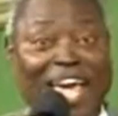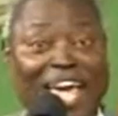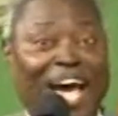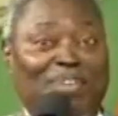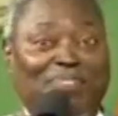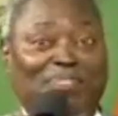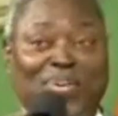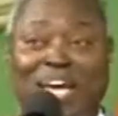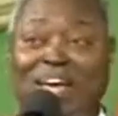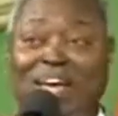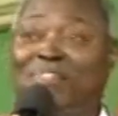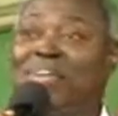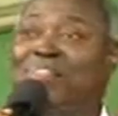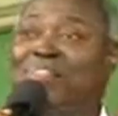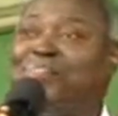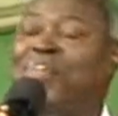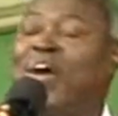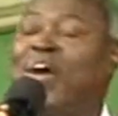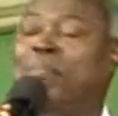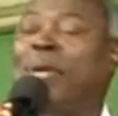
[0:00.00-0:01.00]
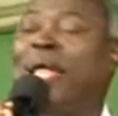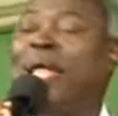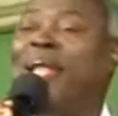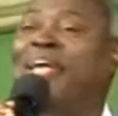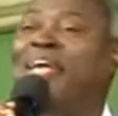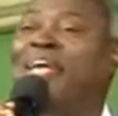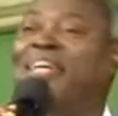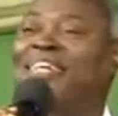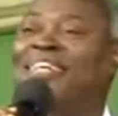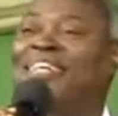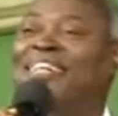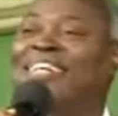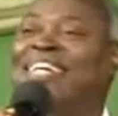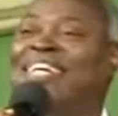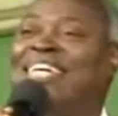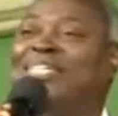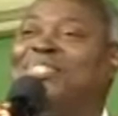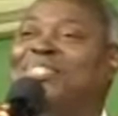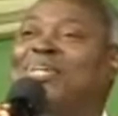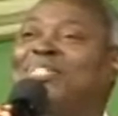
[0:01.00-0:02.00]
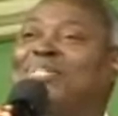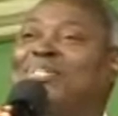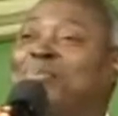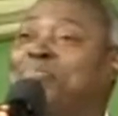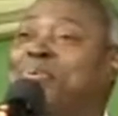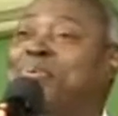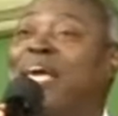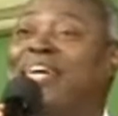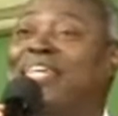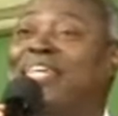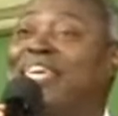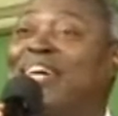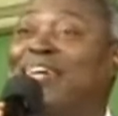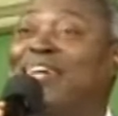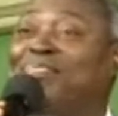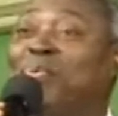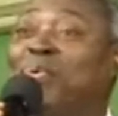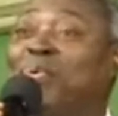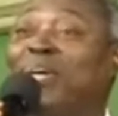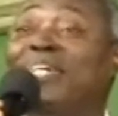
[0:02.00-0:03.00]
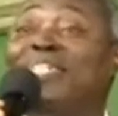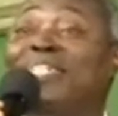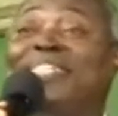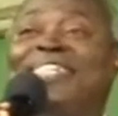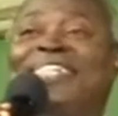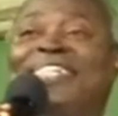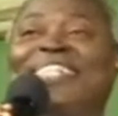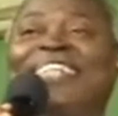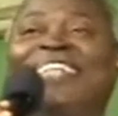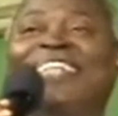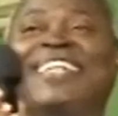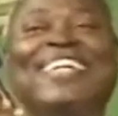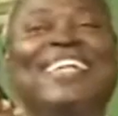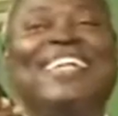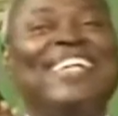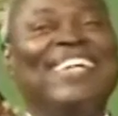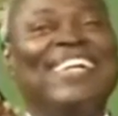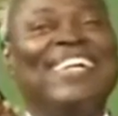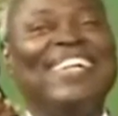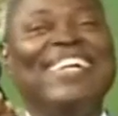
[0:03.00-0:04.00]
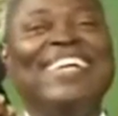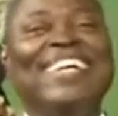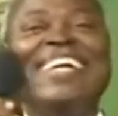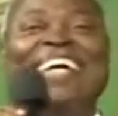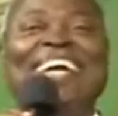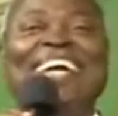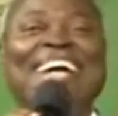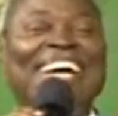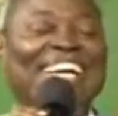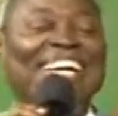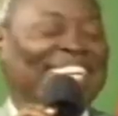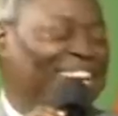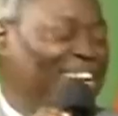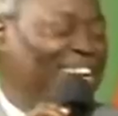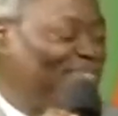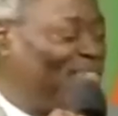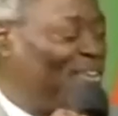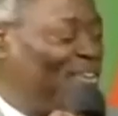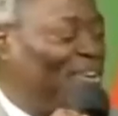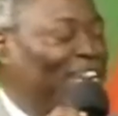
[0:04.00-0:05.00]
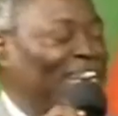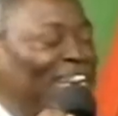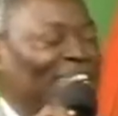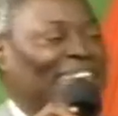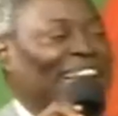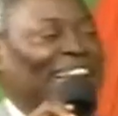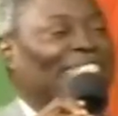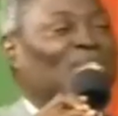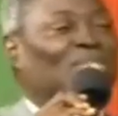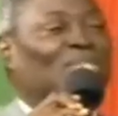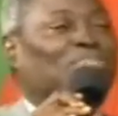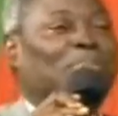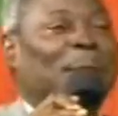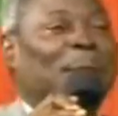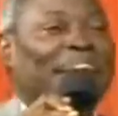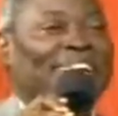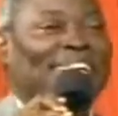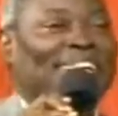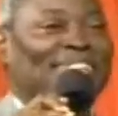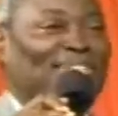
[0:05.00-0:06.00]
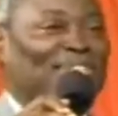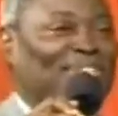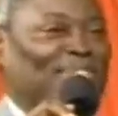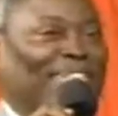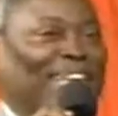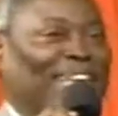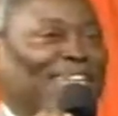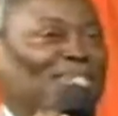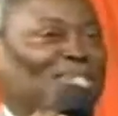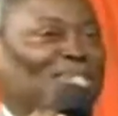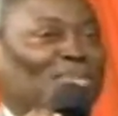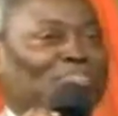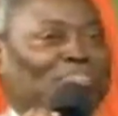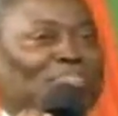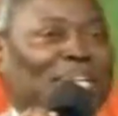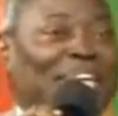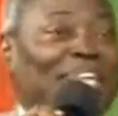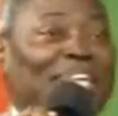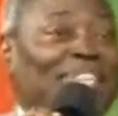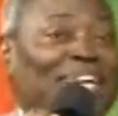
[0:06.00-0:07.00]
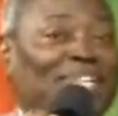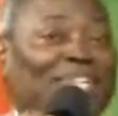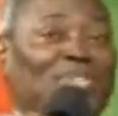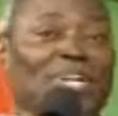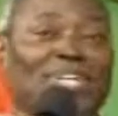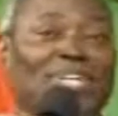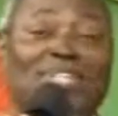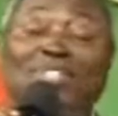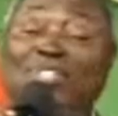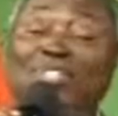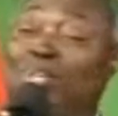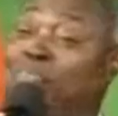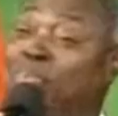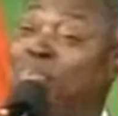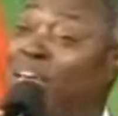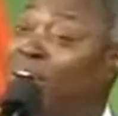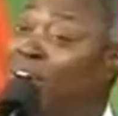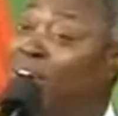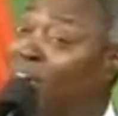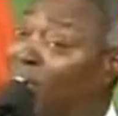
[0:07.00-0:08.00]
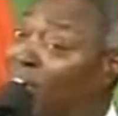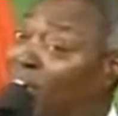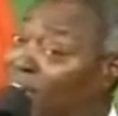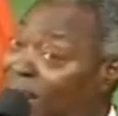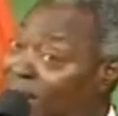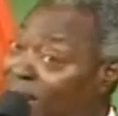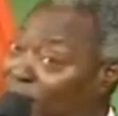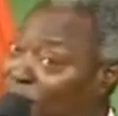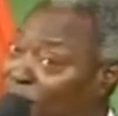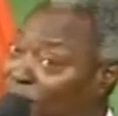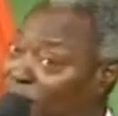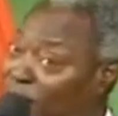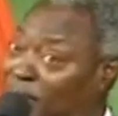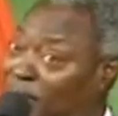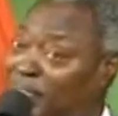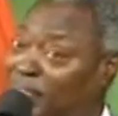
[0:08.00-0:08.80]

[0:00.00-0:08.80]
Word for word: and for every family, is going to be a year of what? A year of holiness. That spells out to mean that you are going to be honest,